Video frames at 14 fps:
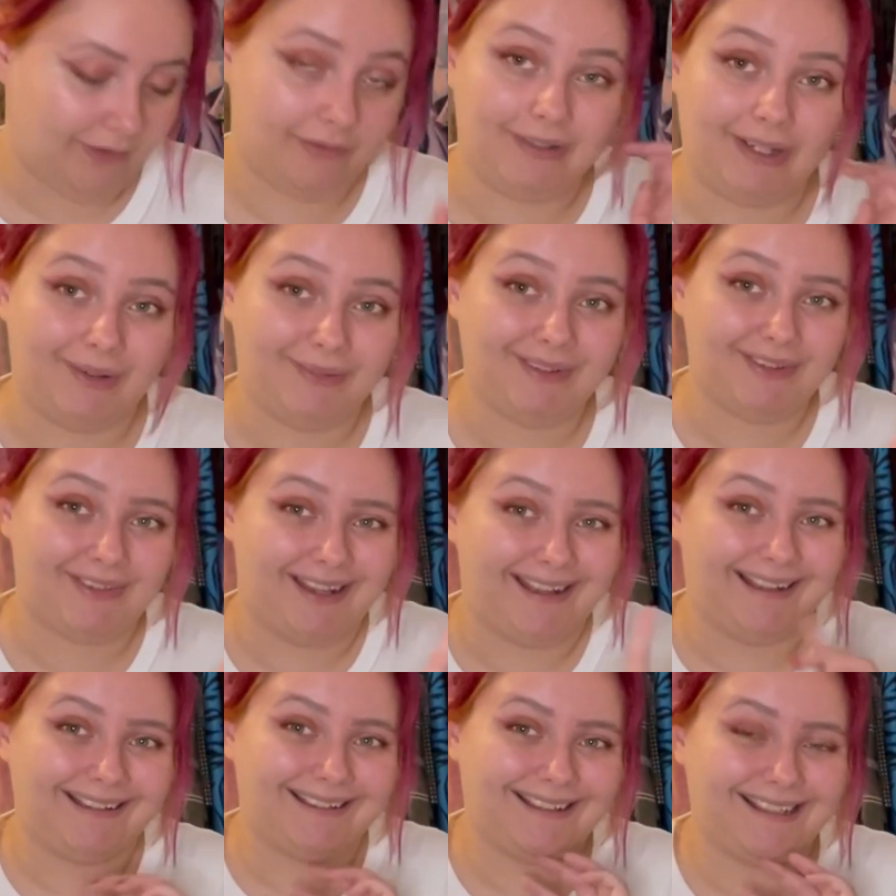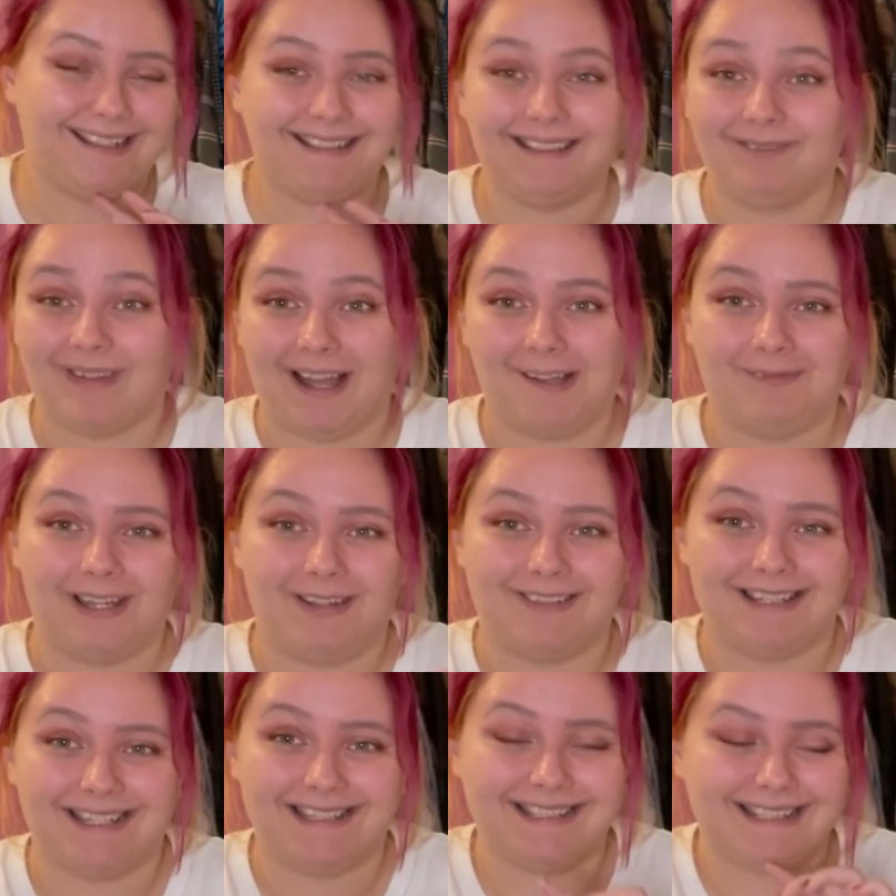The only thing you might have
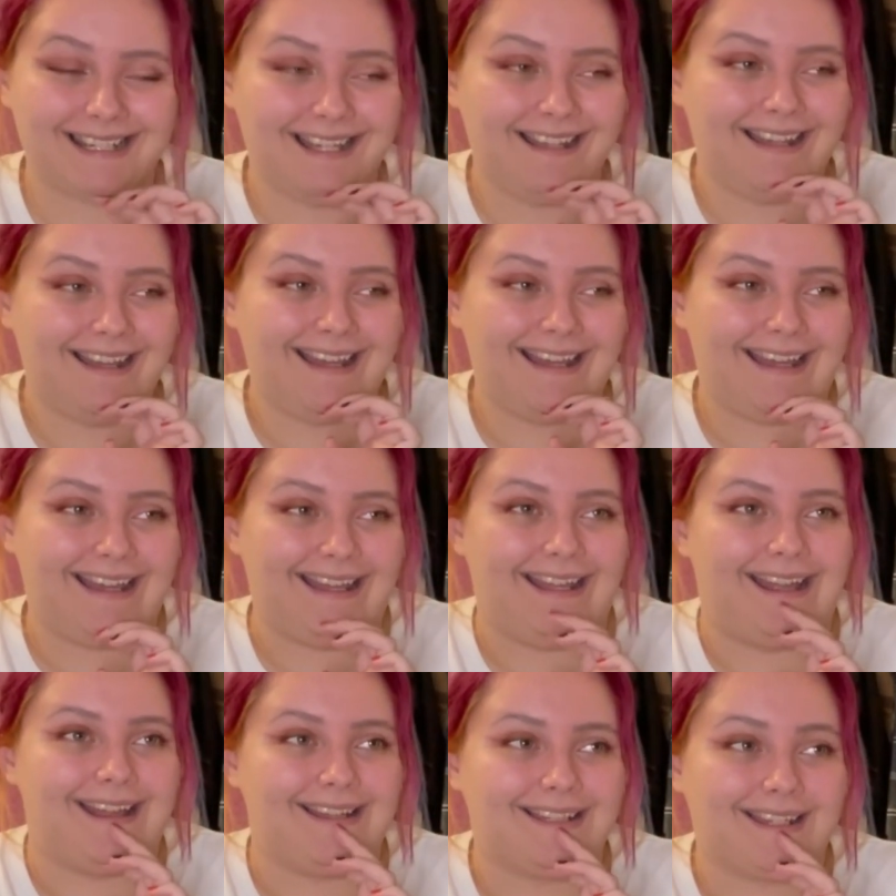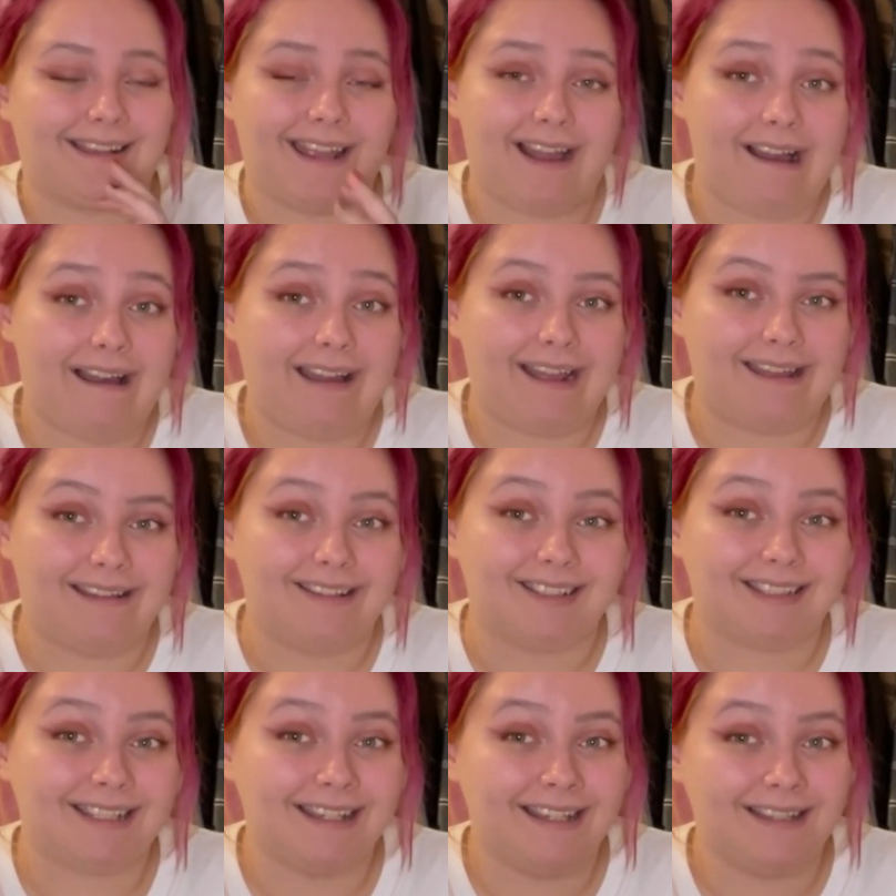noticed is the
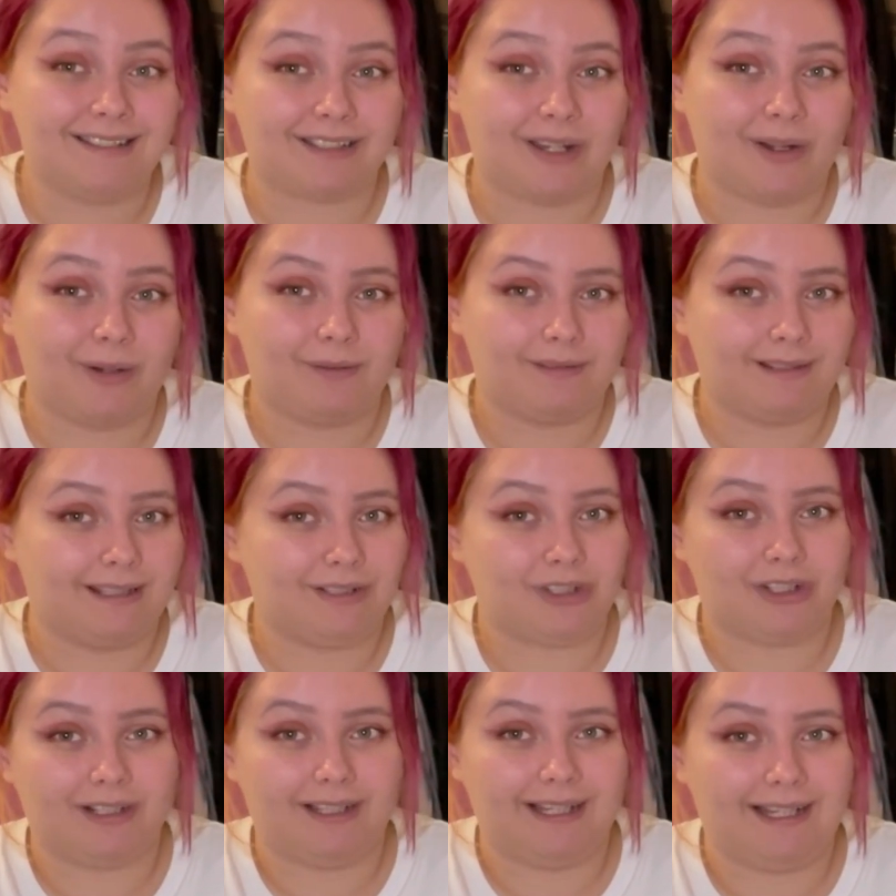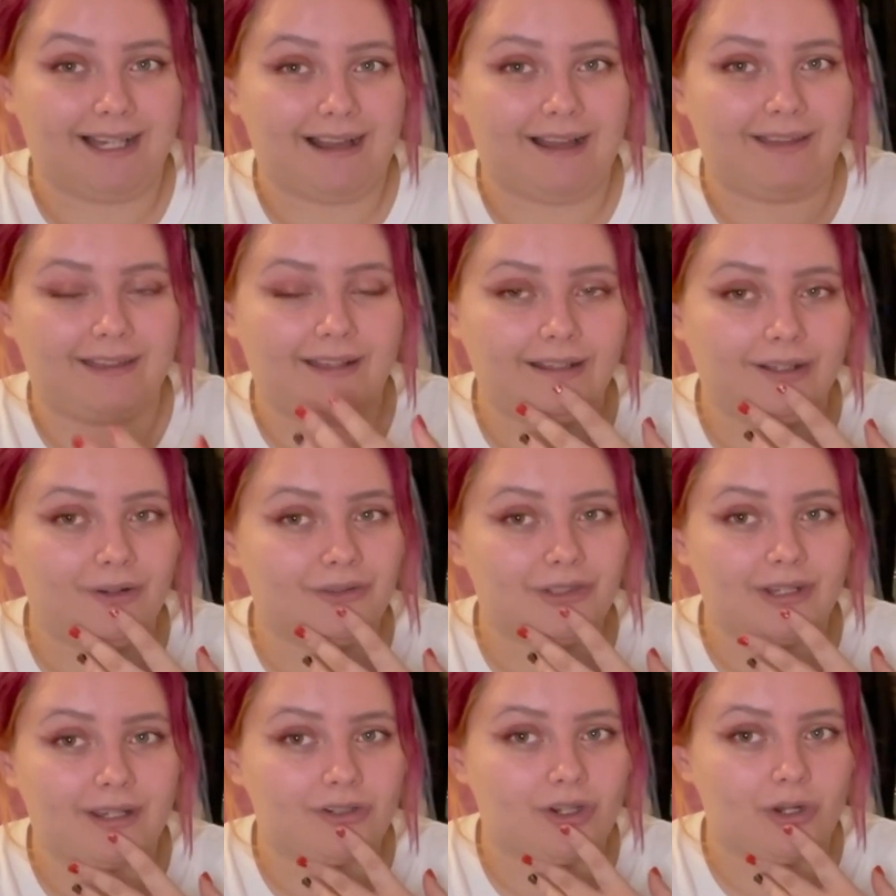eyes. So literally, I think it got
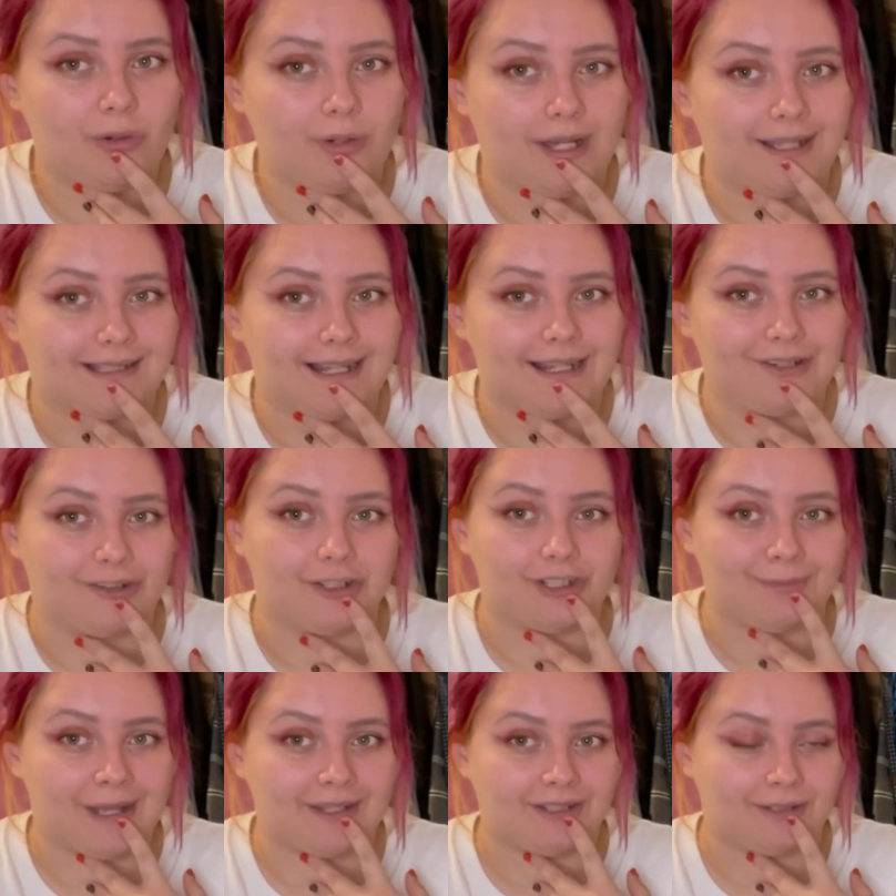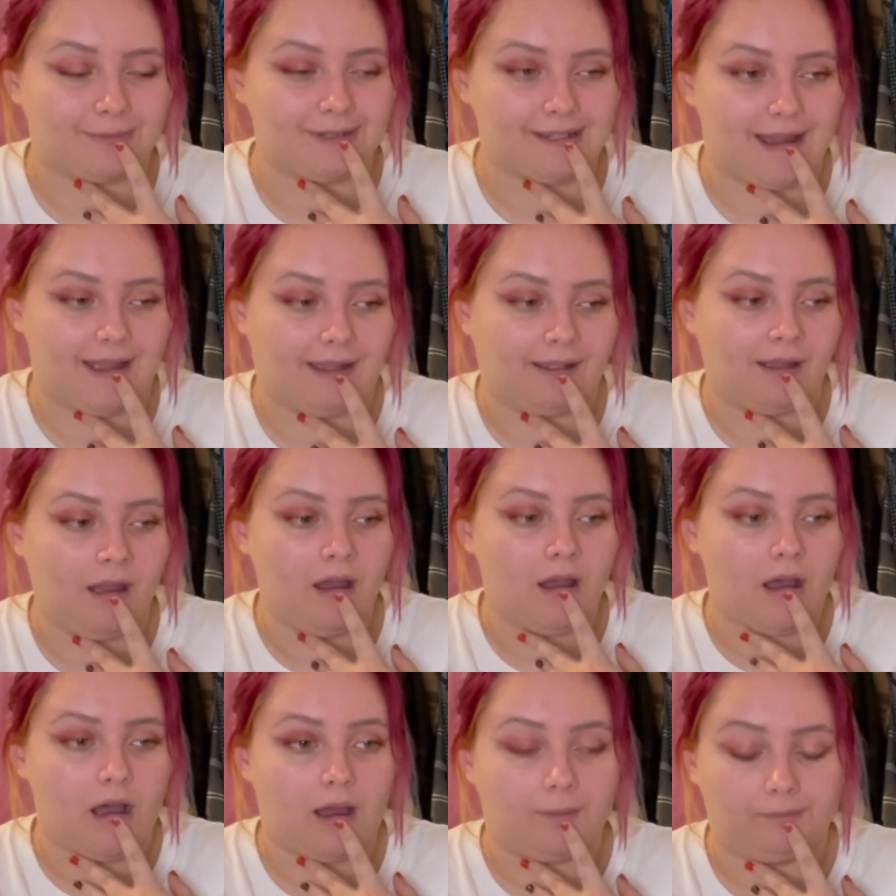to like 2 days later and she messaged me saying,
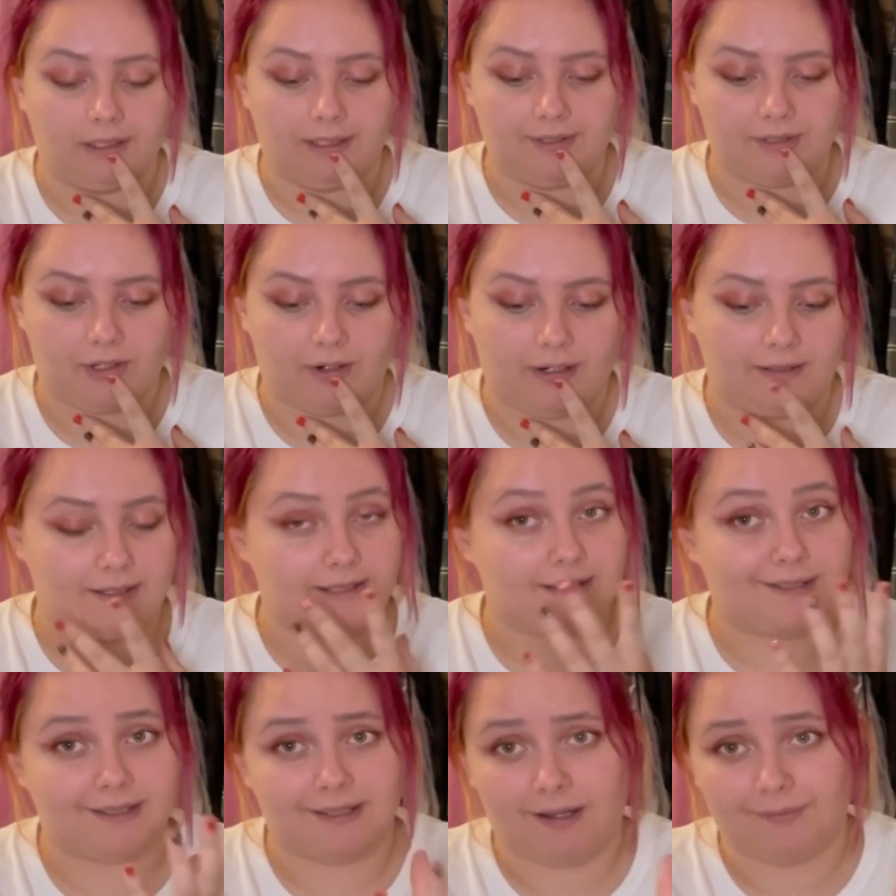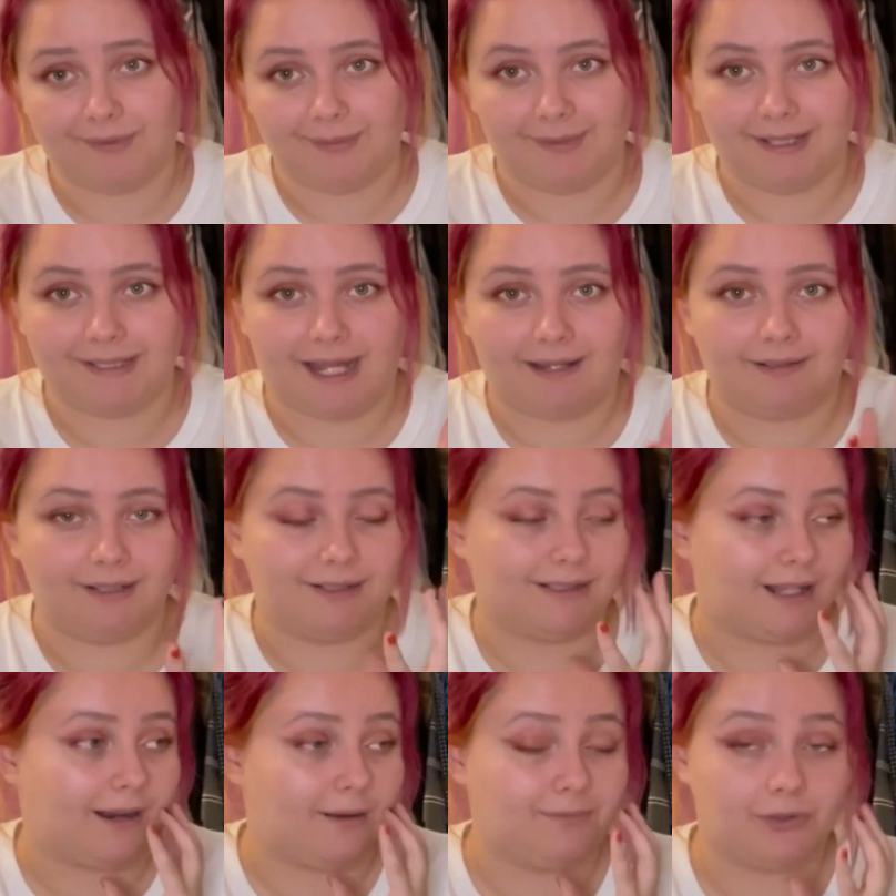I'm really sorry, this isn't up to my standards.
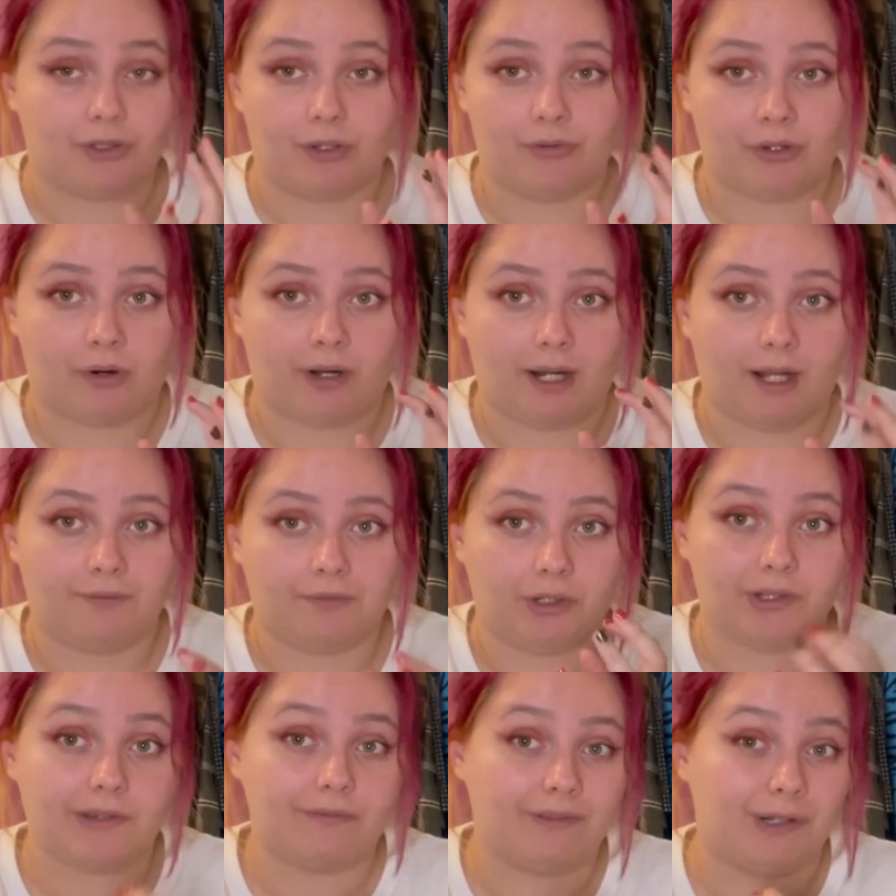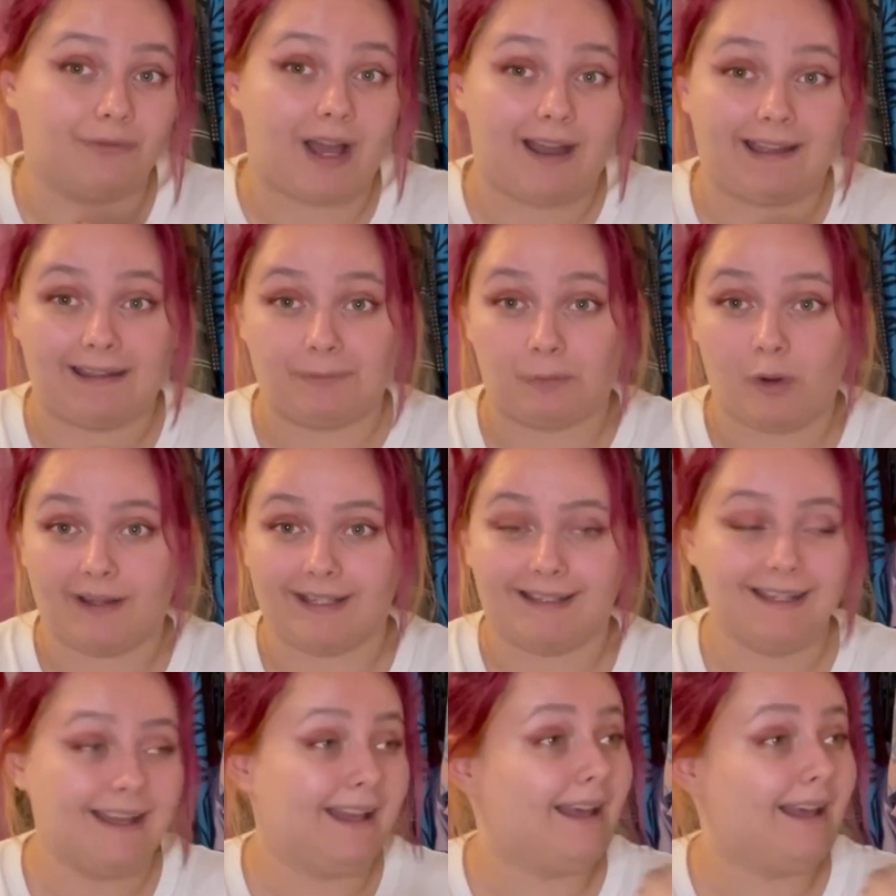Like, I'm so sorry, I forgot to fill the eye in white.